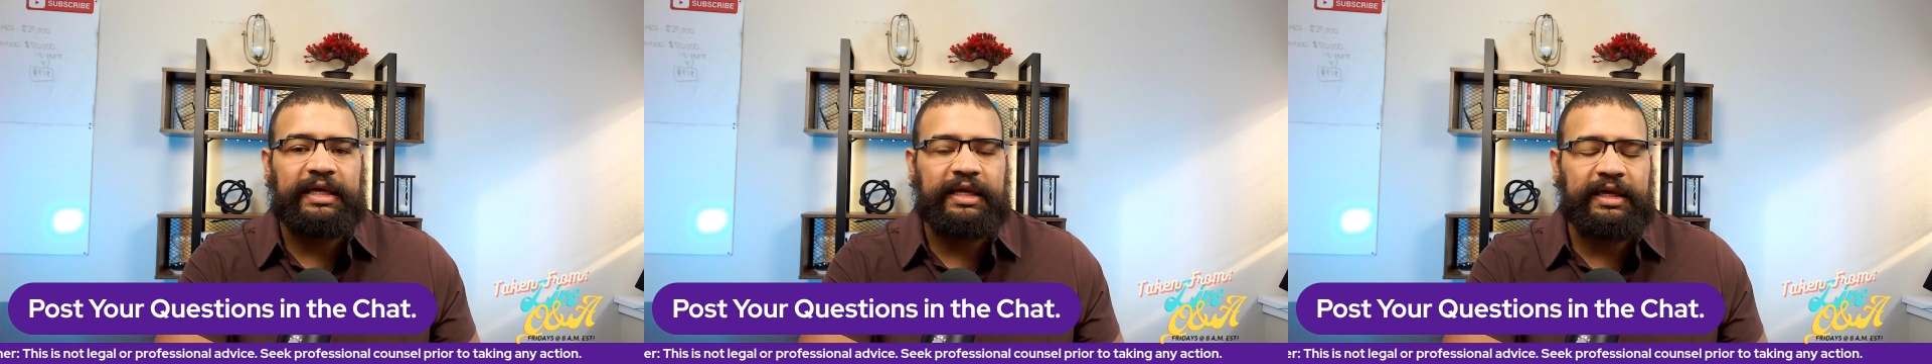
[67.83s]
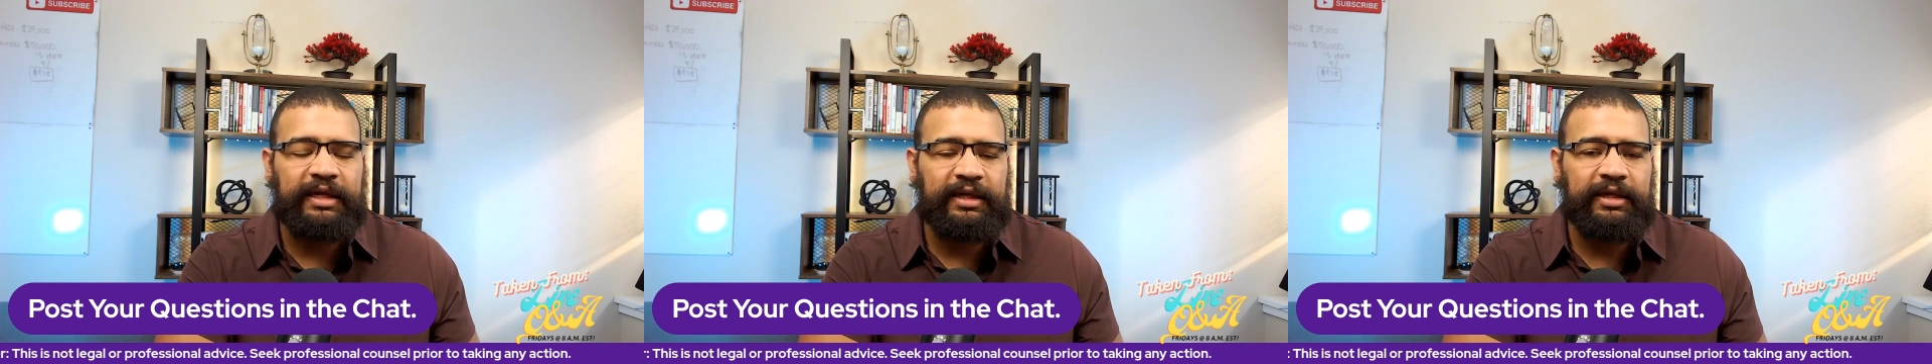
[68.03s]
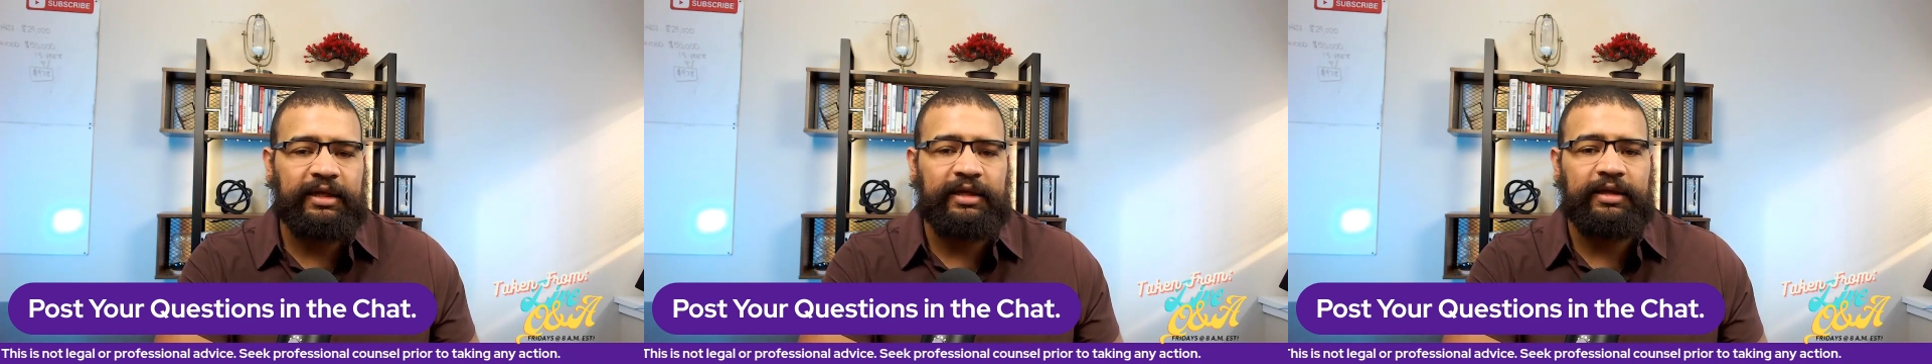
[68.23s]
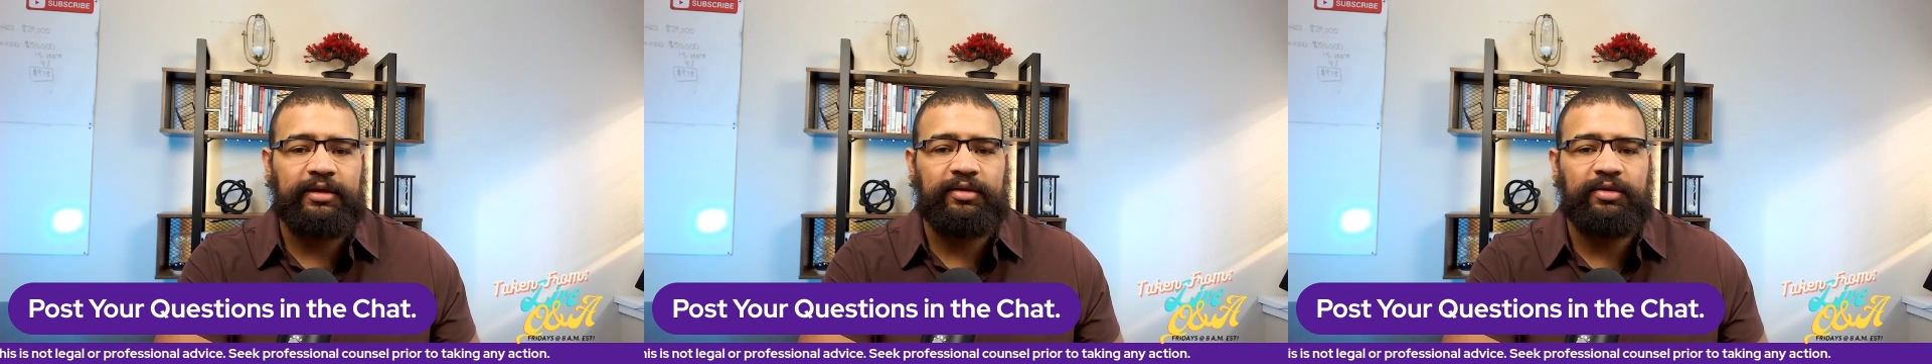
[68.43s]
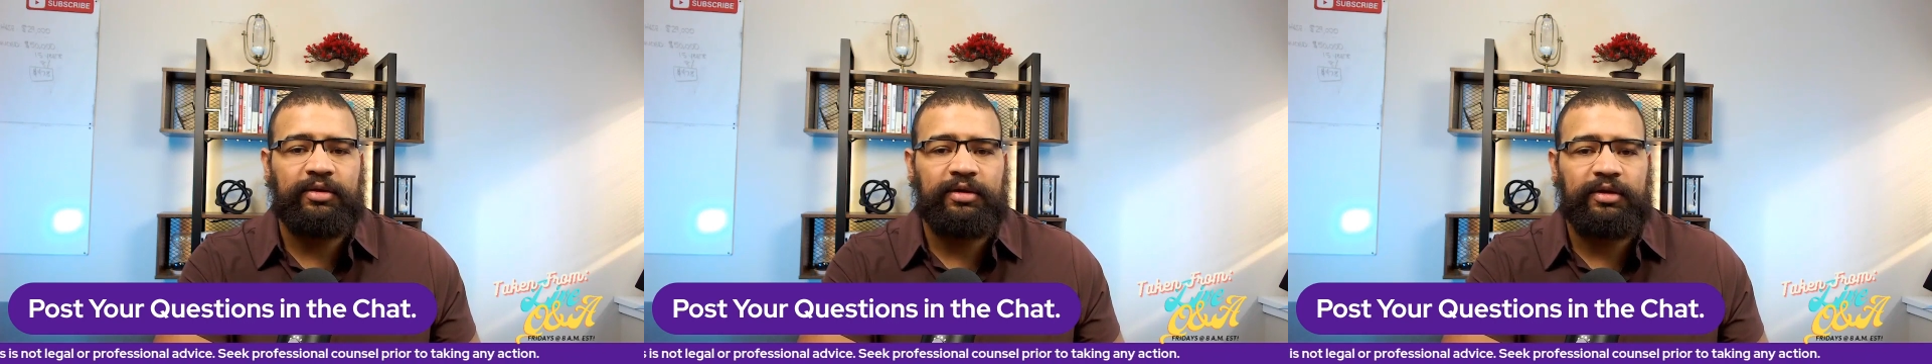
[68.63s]

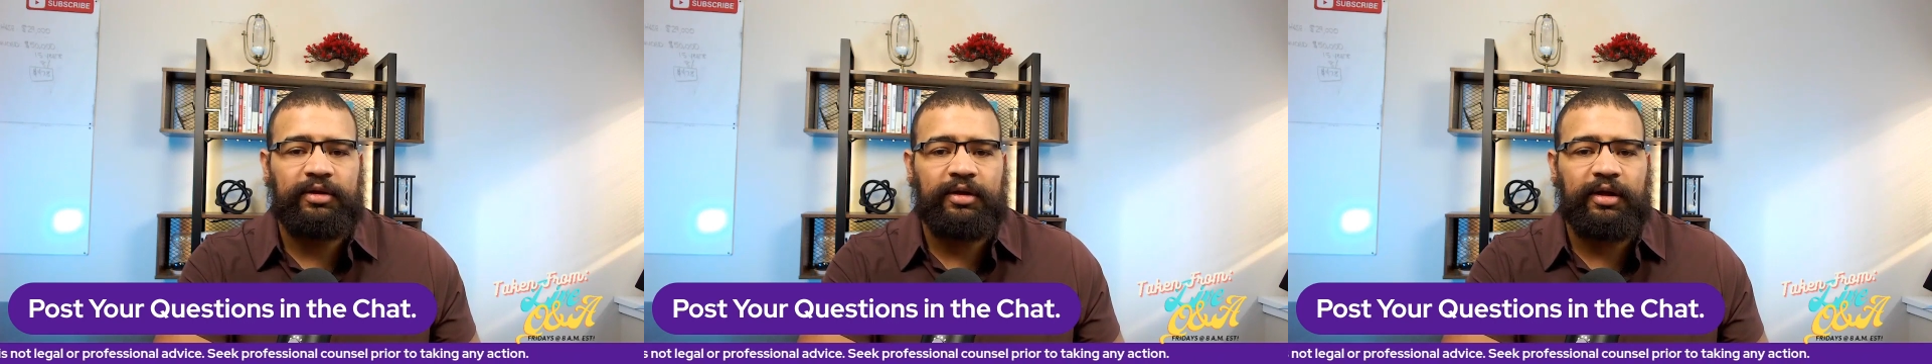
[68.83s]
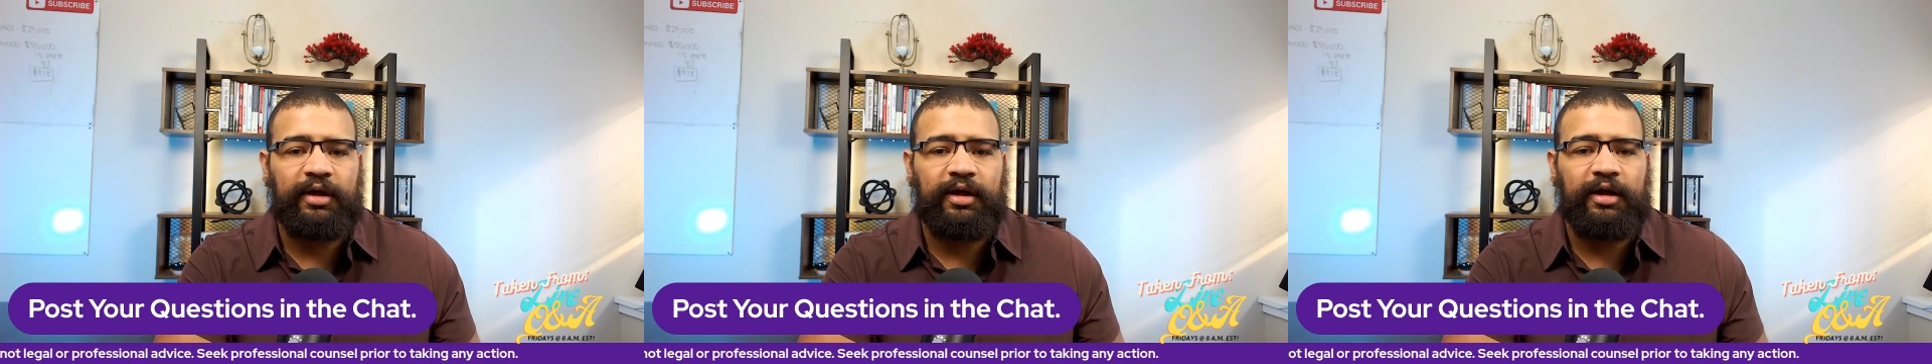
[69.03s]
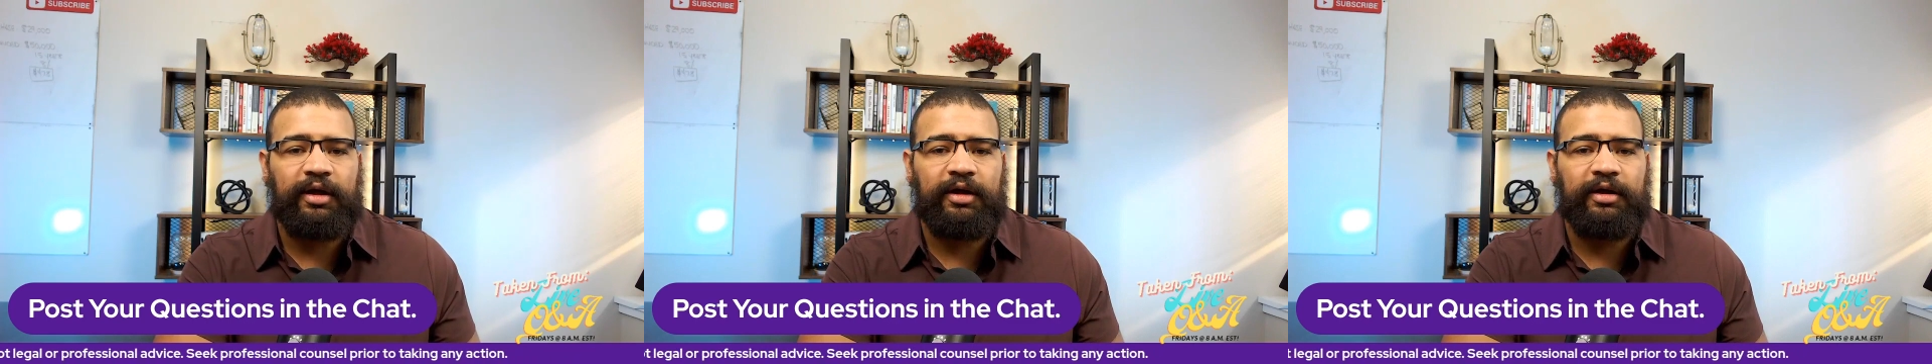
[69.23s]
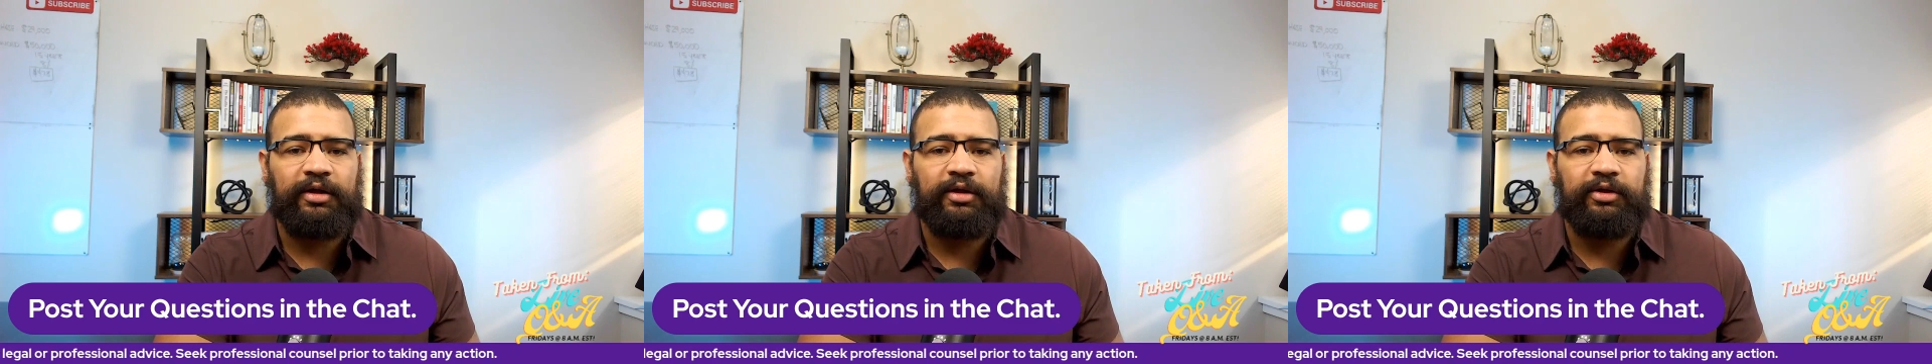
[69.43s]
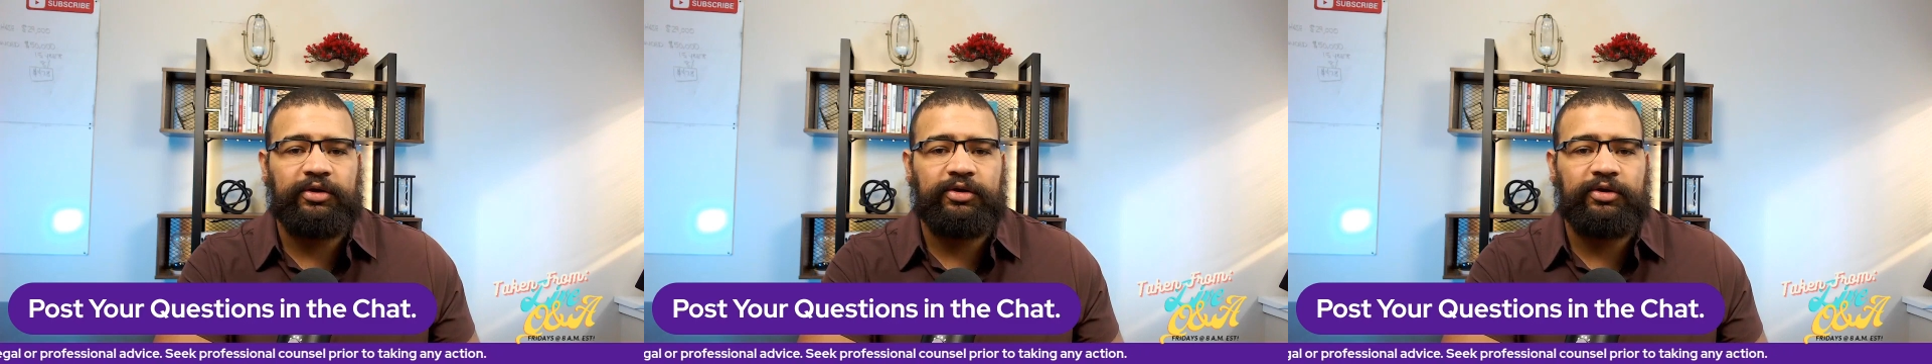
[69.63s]
any uh,